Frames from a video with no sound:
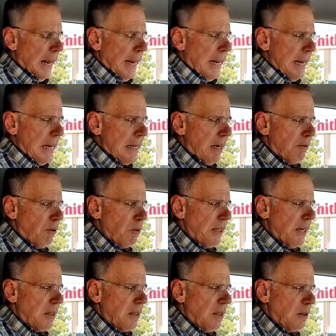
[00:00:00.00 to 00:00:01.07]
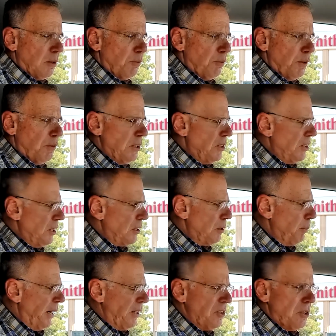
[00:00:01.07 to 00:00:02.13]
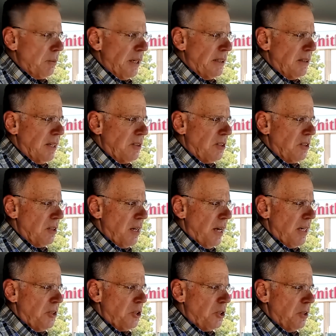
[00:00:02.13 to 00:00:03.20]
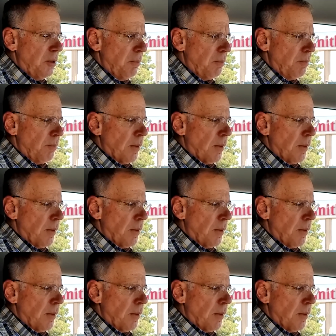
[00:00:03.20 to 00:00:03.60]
and I've only got 156 miles to my destination.